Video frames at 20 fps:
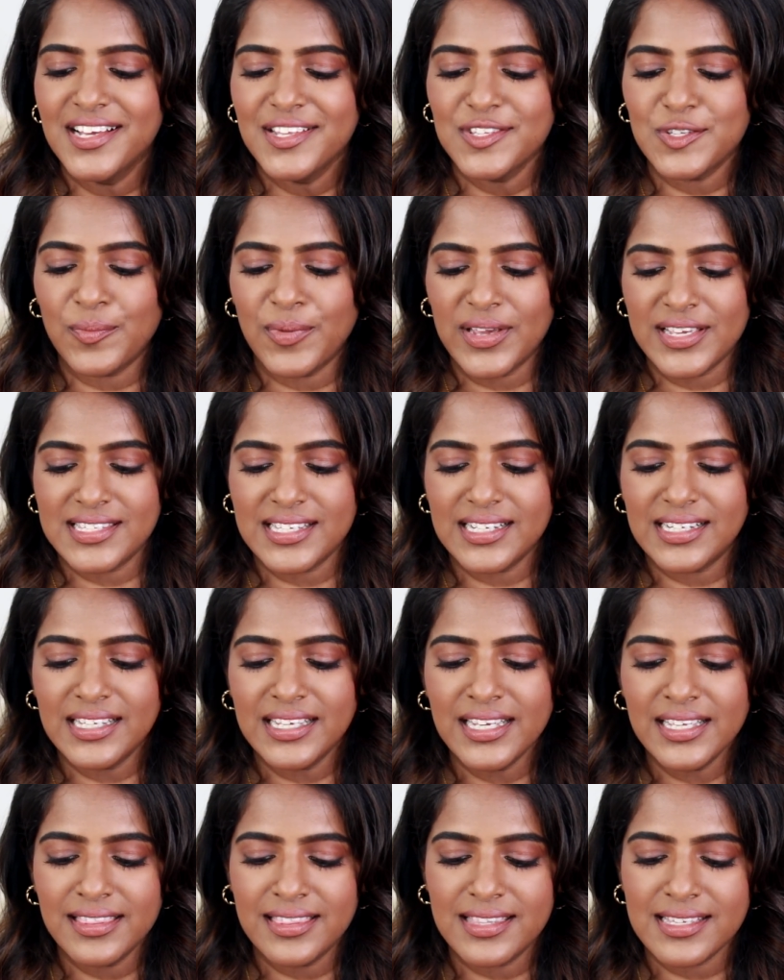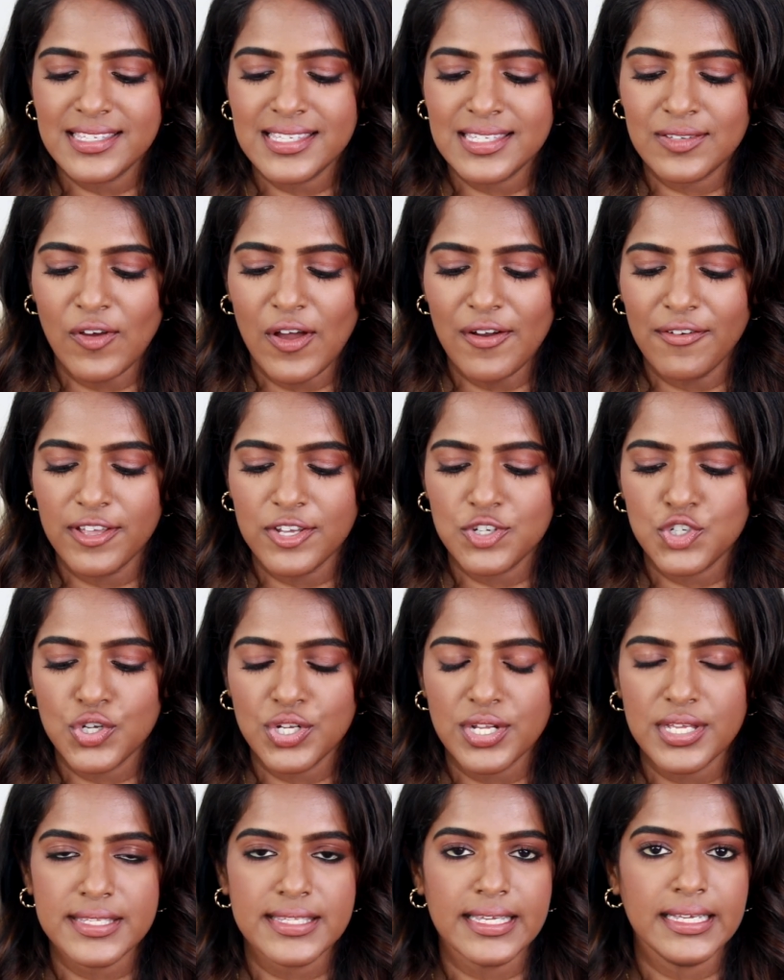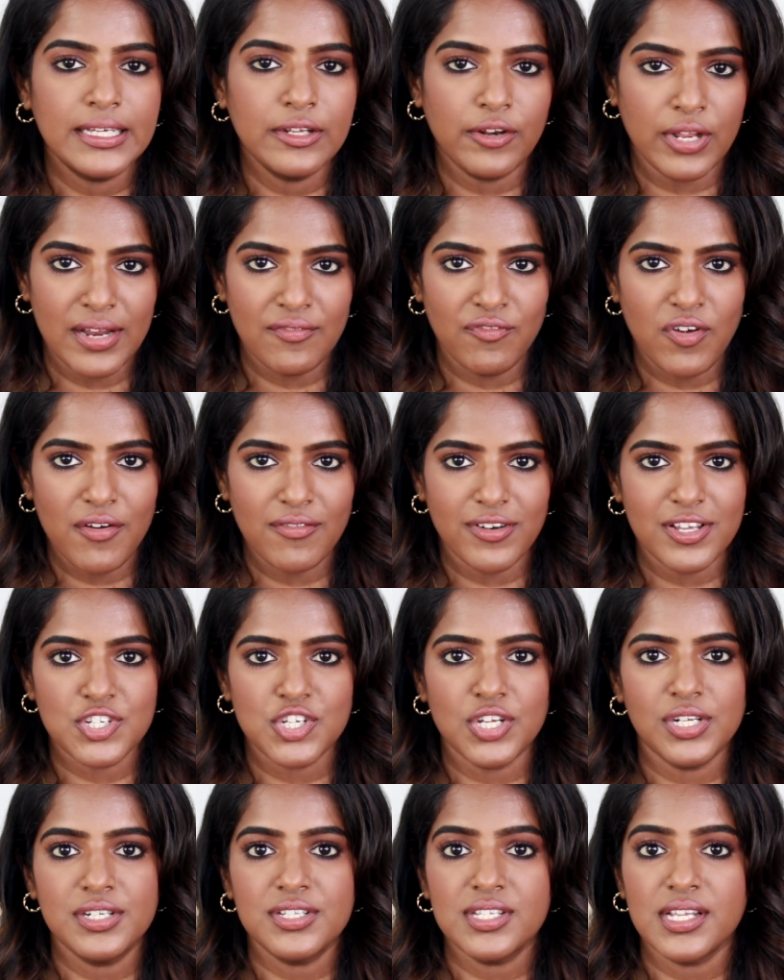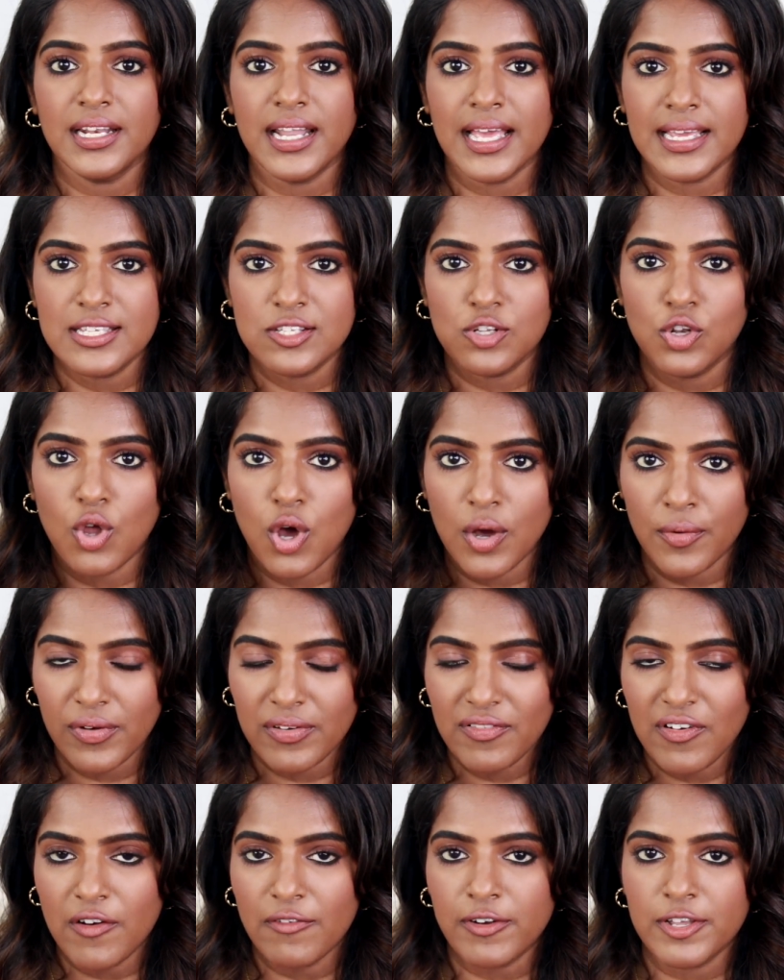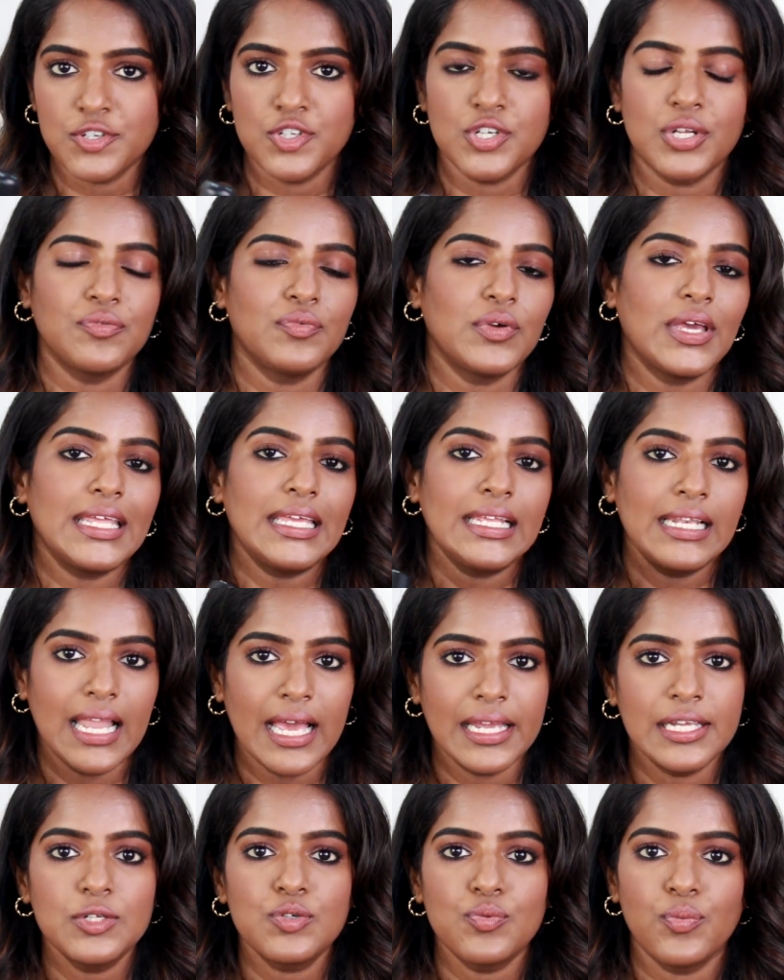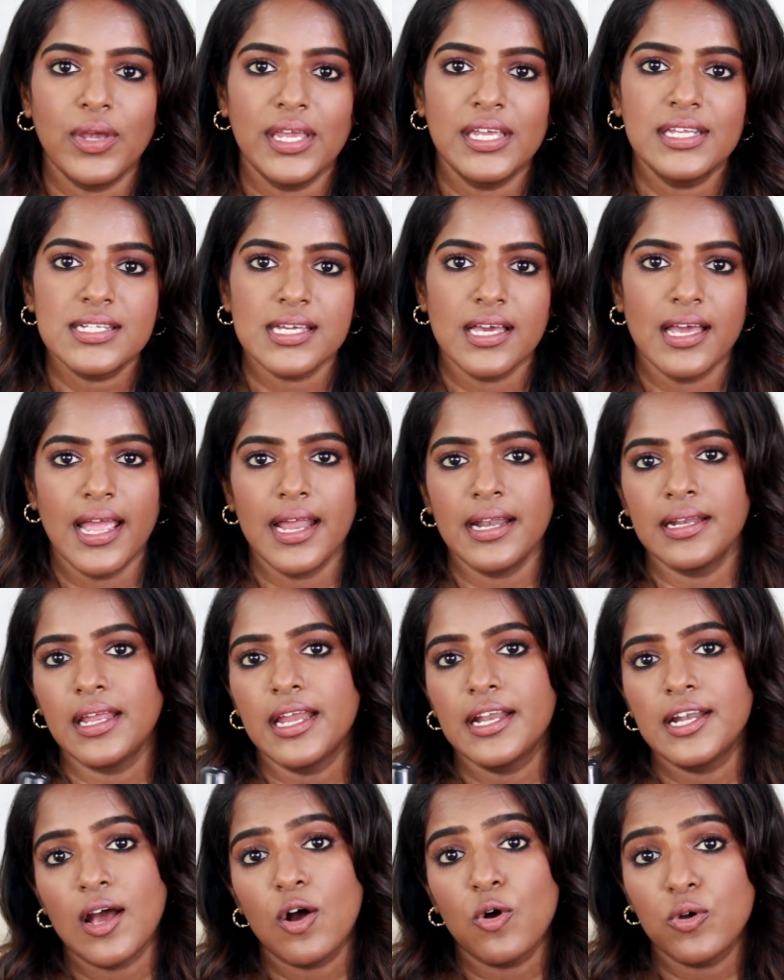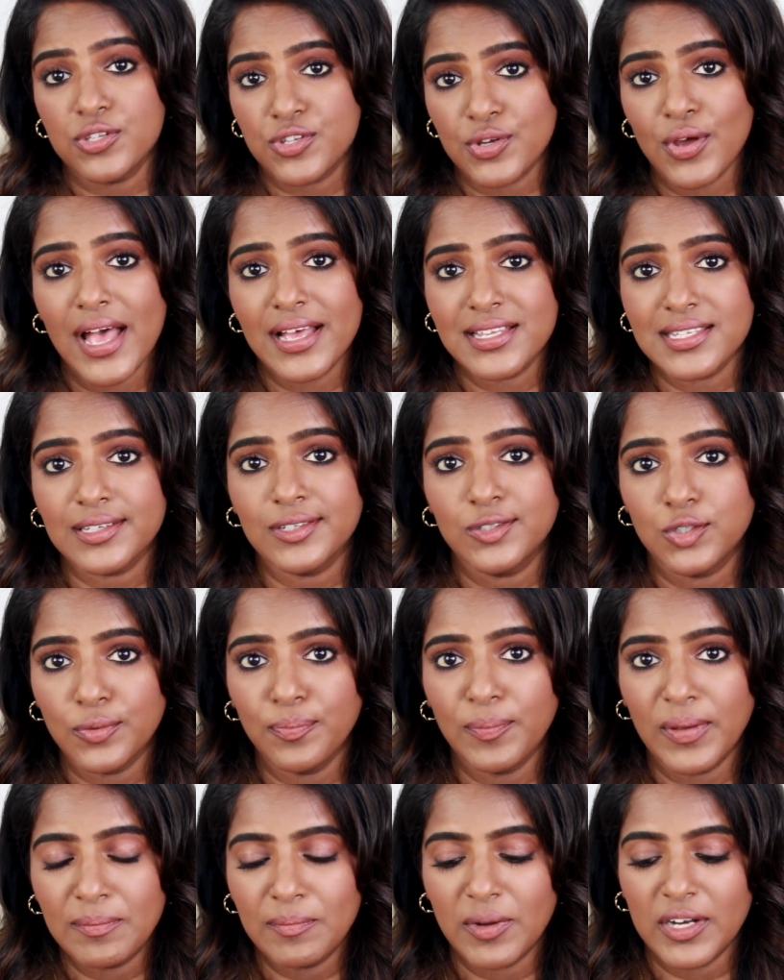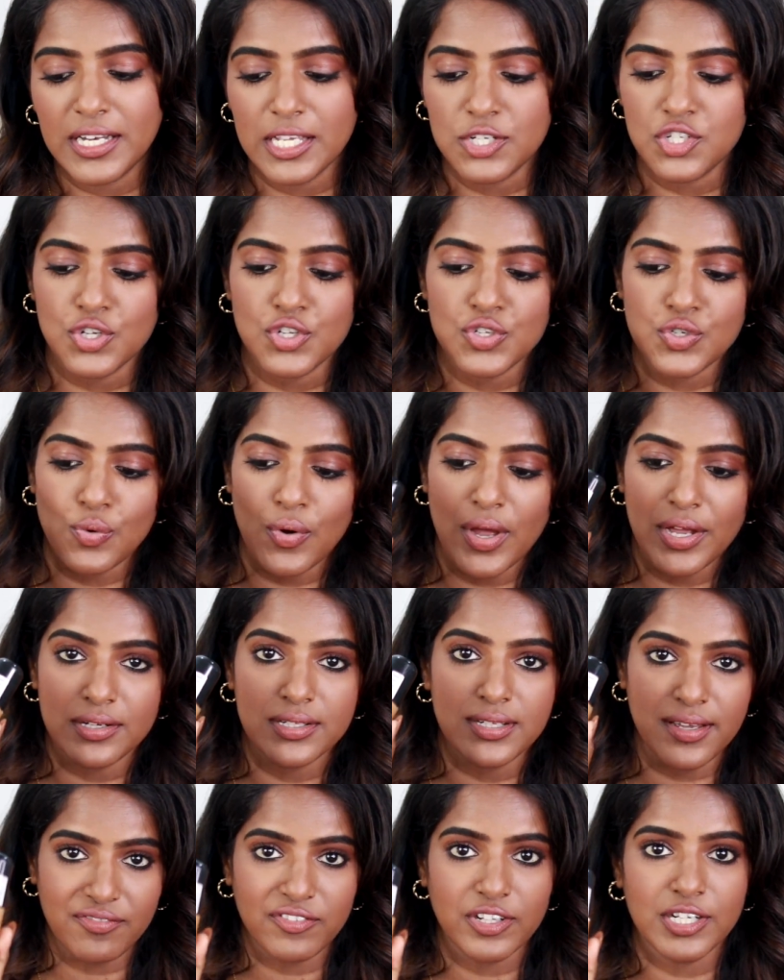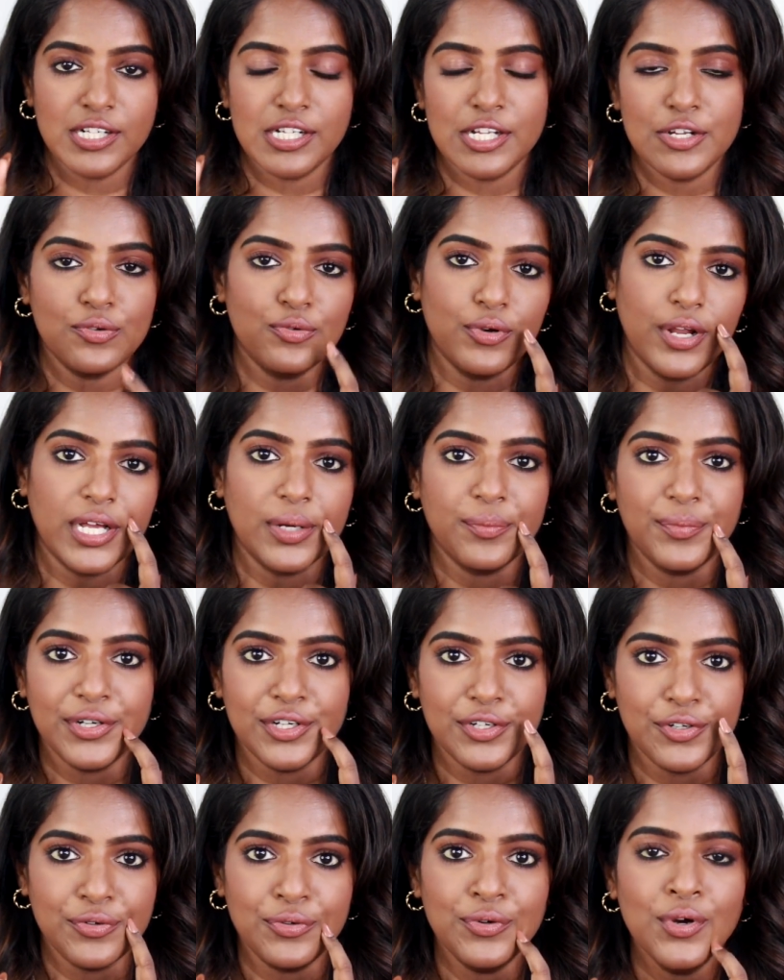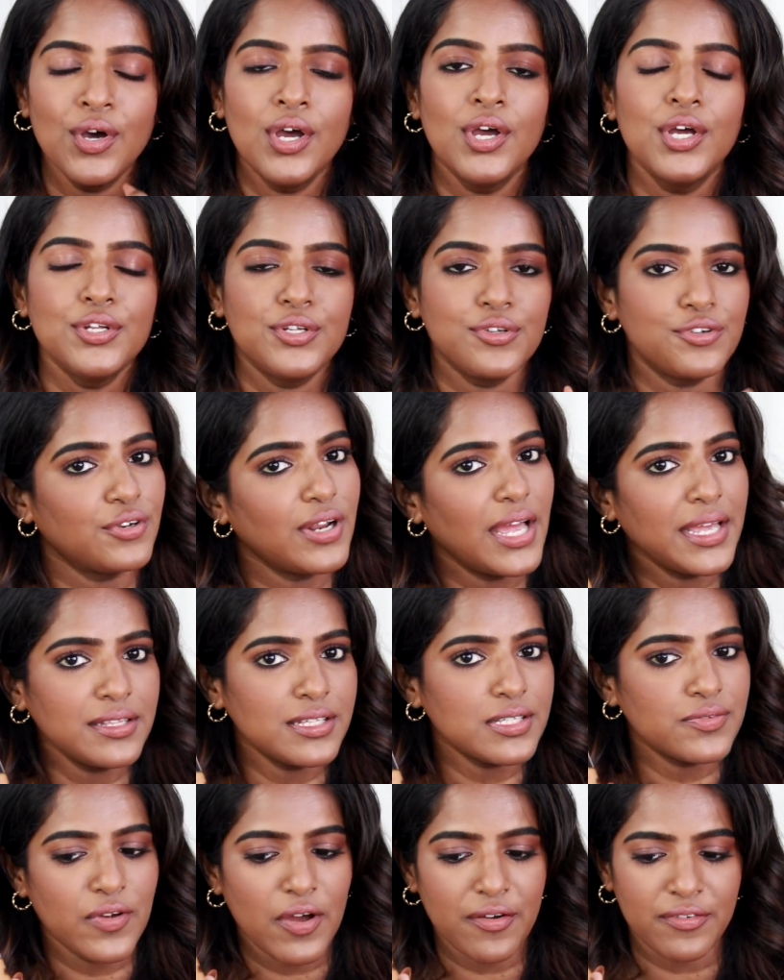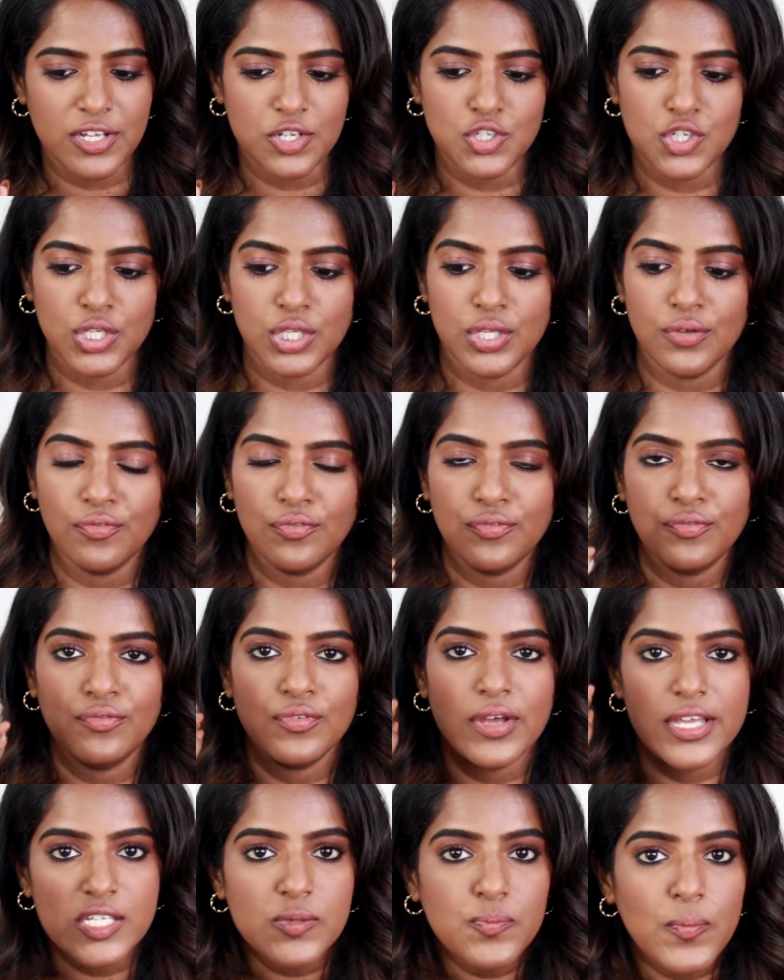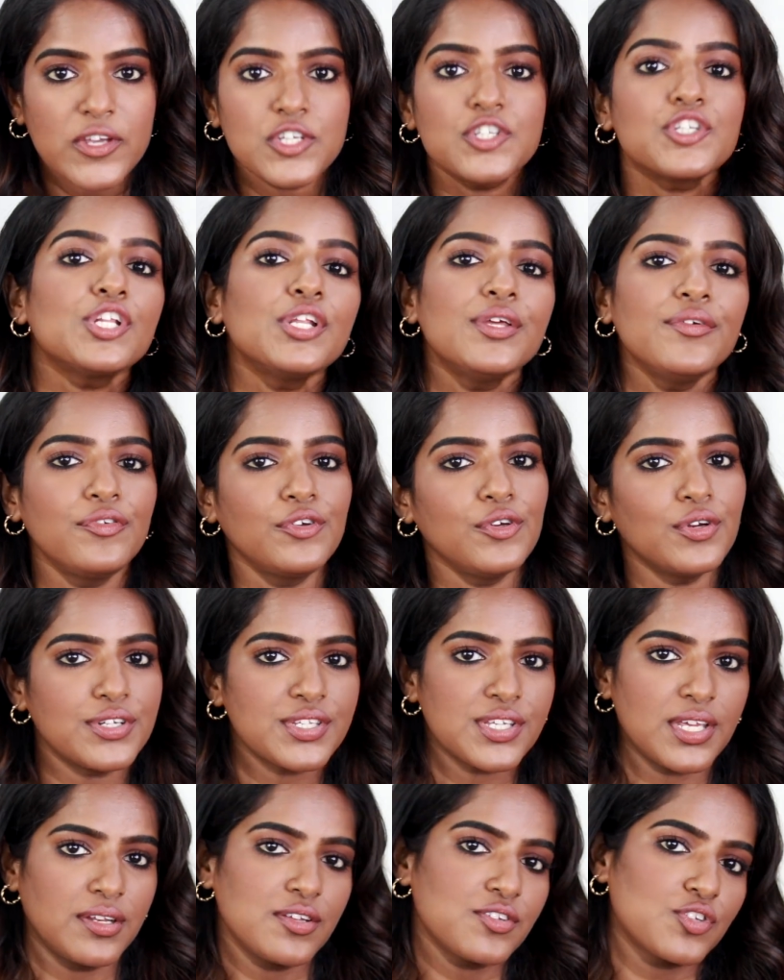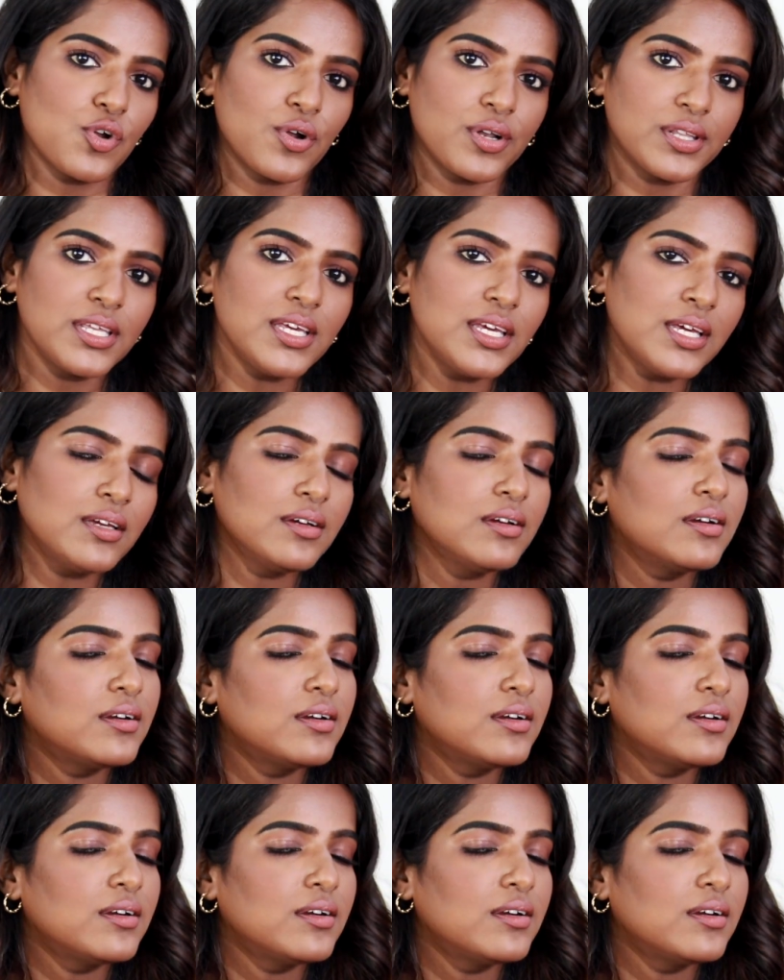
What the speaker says: So basically, this foundation is a great foundation. It's a nice long wear foundation, very lightweight, and it also has a good pigmentation. So I definitely do recommend you to try this foundation, especially if your skin is on the